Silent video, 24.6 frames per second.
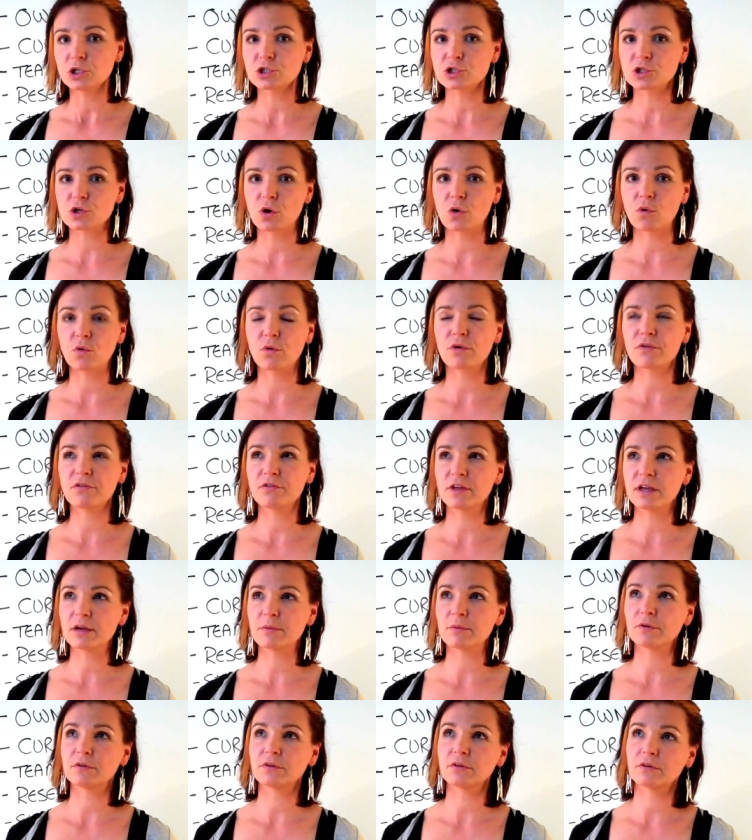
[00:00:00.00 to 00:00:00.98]
So
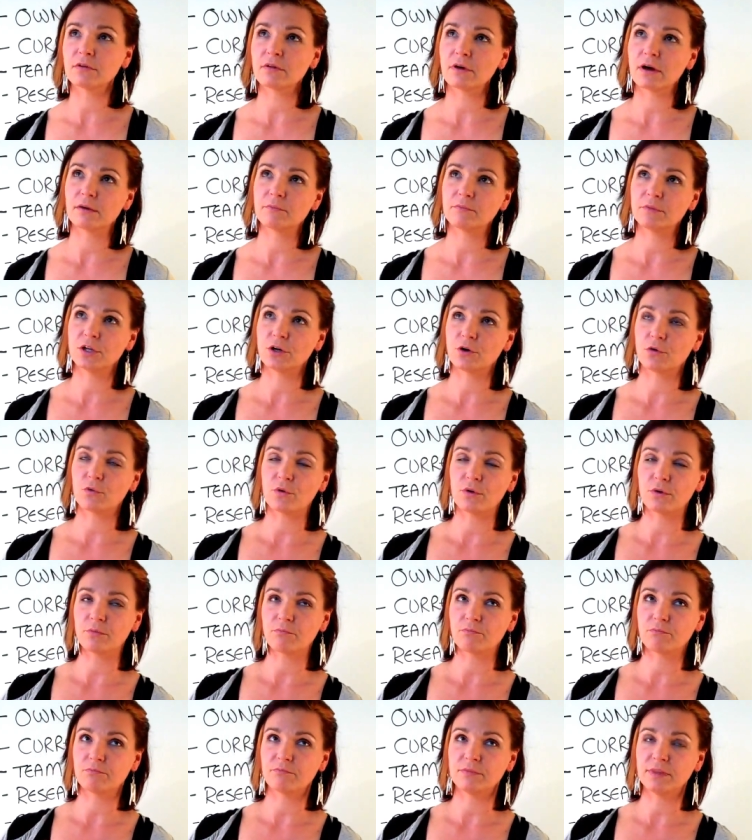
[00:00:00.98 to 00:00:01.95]
think about, you
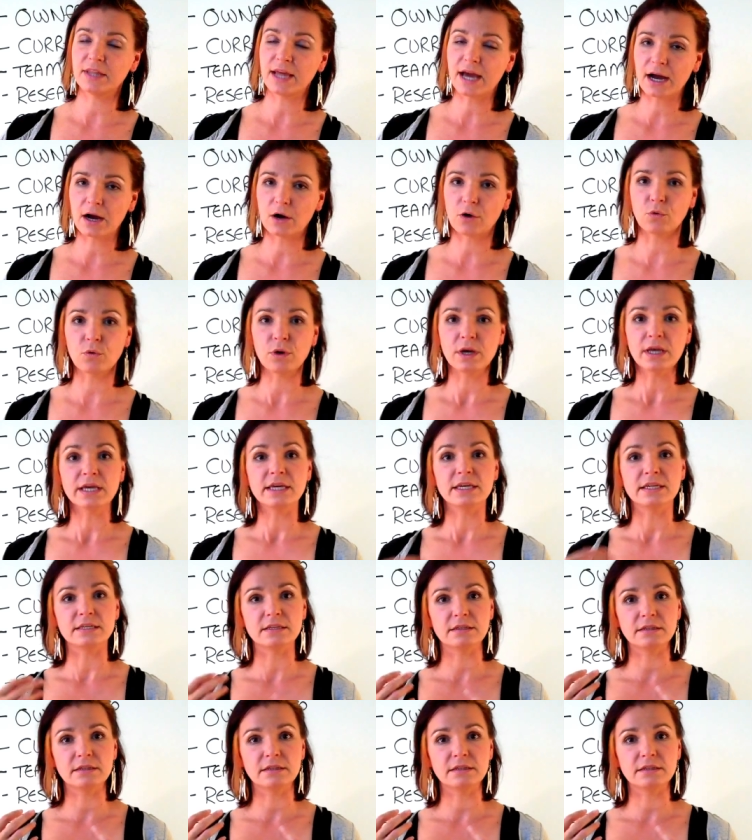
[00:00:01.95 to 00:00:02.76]
know, now